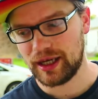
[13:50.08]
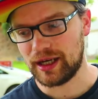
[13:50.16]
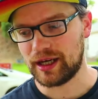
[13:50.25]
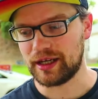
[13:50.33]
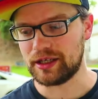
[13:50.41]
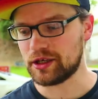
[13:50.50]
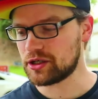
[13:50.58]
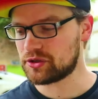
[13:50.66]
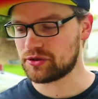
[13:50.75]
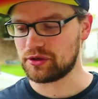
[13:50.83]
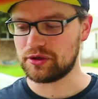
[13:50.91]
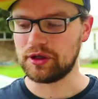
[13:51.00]
Uh,
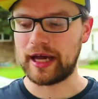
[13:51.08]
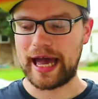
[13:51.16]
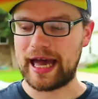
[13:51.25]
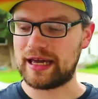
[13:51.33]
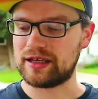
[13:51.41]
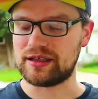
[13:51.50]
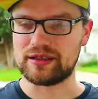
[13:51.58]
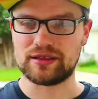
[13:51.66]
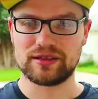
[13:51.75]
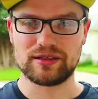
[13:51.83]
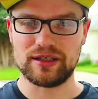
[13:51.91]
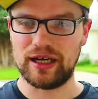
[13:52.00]
industrial
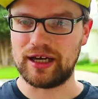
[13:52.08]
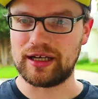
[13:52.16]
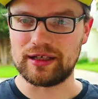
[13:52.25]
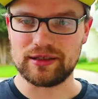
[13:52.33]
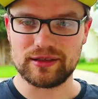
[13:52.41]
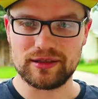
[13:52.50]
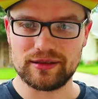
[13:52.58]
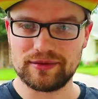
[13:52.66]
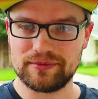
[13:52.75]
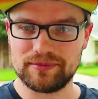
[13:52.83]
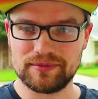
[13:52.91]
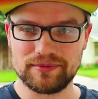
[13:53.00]
has uh,
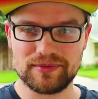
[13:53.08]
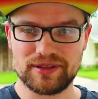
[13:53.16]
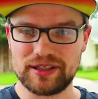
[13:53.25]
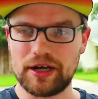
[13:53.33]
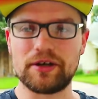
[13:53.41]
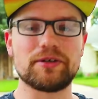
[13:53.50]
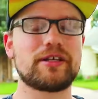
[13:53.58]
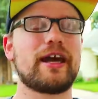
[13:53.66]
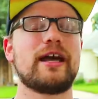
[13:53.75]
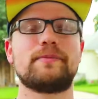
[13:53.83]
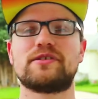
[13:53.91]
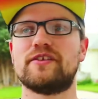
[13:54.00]

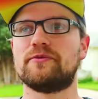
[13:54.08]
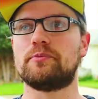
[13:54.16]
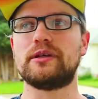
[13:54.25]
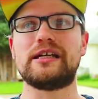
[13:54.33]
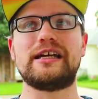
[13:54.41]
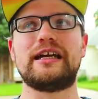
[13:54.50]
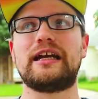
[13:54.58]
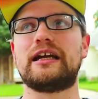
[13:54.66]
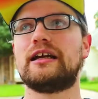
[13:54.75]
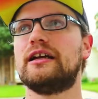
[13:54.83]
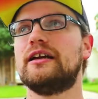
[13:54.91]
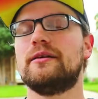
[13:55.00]
stereotypes of
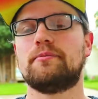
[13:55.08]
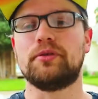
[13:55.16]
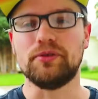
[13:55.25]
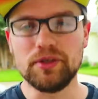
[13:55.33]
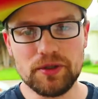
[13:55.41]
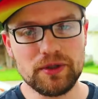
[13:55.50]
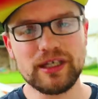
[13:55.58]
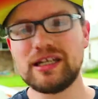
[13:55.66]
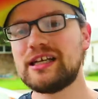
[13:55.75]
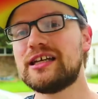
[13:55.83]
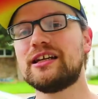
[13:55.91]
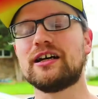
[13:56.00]
being
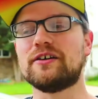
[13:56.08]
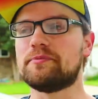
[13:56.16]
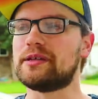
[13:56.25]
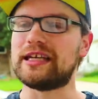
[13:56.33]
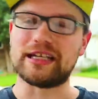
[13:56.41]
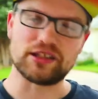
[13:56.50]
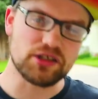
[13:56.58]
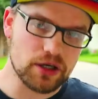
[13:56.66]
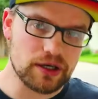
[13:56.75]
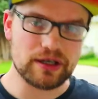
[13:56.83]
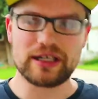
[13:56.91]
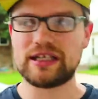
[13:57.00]
polluted, of being
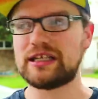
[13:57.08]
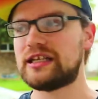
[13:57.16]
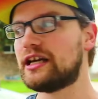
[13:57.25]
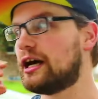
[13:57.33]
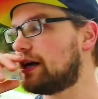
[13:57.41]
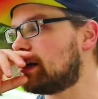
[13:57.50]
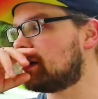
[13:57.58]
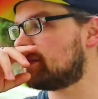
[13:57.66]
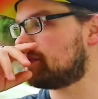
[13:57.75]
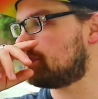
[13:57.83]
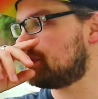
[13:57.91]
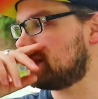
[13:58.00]
dirty,
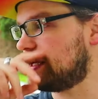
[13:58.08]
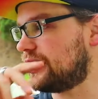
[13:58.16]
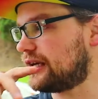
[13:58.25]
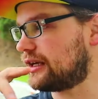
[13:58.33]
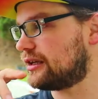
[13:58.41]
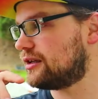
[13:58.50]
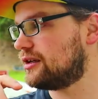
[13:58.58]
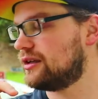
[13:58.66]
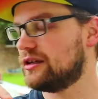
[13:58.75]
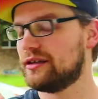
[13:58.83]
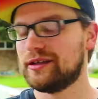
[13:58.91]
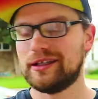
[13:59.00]
of being
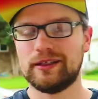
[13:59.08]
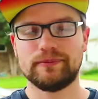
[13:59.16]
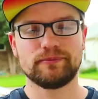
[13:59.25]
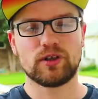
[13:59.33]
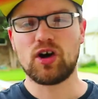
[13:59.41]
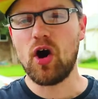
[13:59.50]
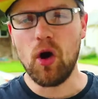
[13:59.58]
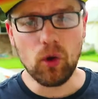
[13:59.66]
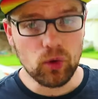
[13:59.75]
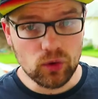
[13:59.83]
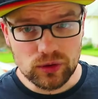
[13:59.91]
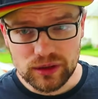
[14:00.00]

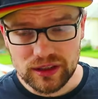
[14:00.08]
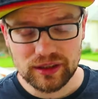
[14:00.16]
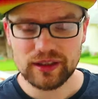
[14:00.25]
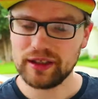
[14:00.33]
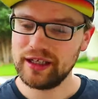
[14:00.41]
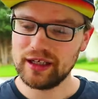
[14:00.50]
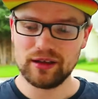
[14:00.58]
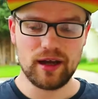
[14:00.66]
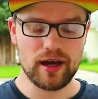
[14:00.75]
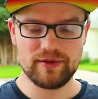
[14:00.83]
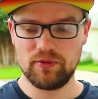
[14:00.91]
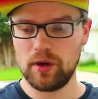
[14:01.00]
cold in a
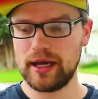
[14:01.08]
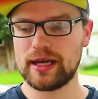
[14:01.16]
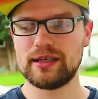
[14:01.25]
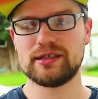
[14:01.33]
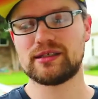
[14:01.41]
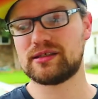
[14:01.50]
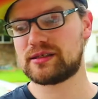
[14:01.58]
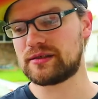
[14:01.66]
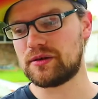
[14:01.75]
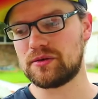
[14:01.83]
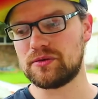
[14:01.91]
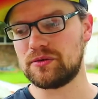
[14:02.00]
lot of ways,
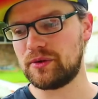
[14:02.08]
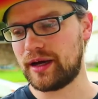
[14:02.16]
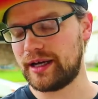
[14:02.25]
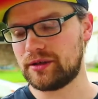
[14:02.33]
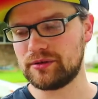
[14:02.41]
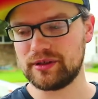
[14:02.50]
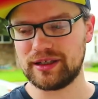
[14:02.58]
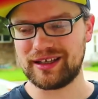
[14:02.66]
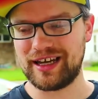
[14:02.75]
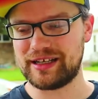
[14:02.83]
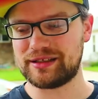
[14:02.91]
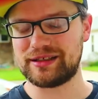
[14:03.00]
so I don't,
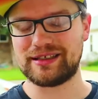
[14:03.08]
it